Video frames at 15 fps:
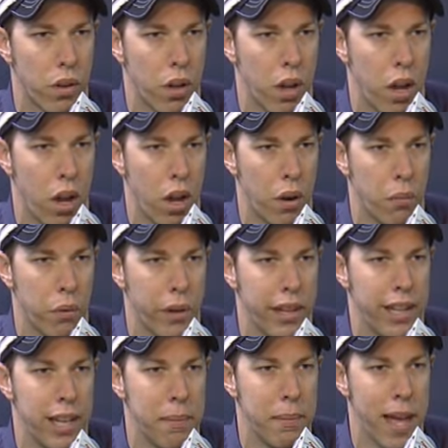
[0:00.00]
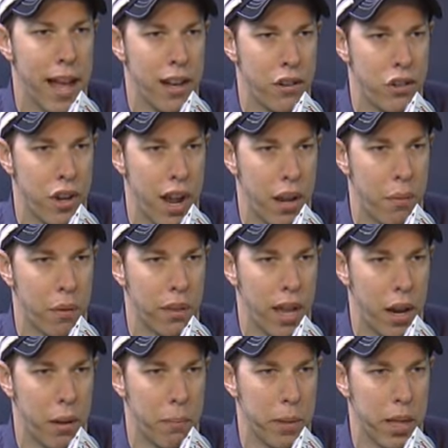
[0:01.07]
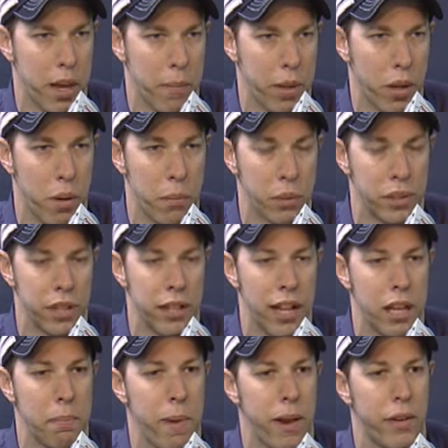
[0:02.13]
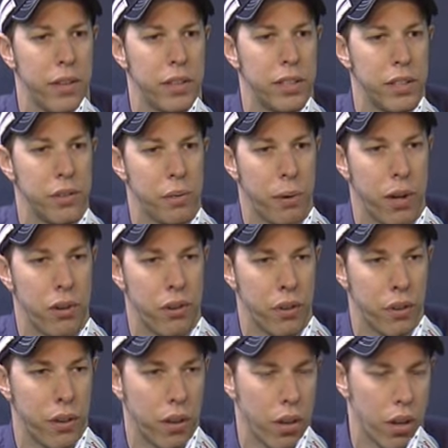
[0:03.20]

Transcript: really keep that in check without it becoming almost a death penalty situation.